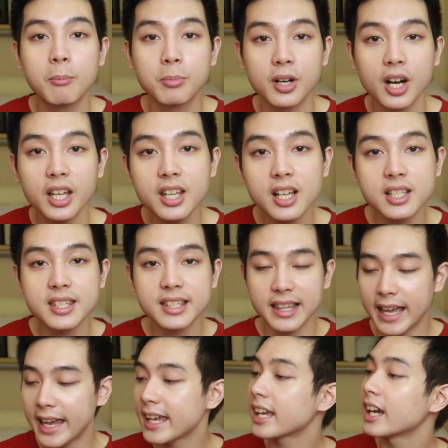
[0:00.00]
products
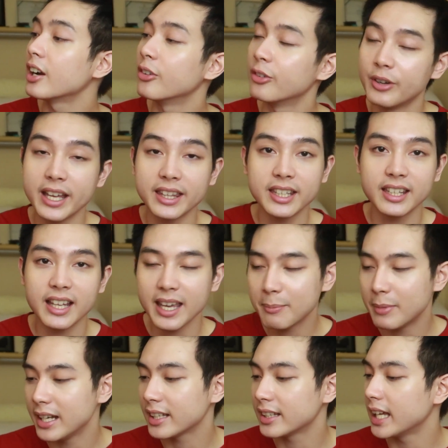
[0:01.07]
like
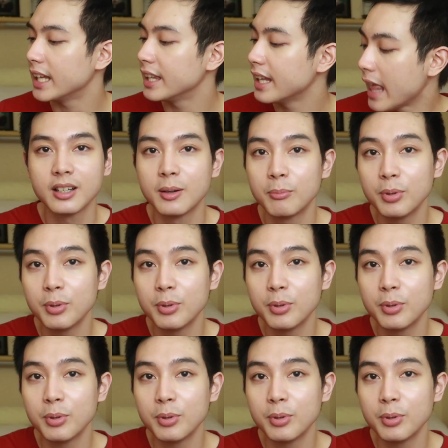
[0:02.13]
Retin-A.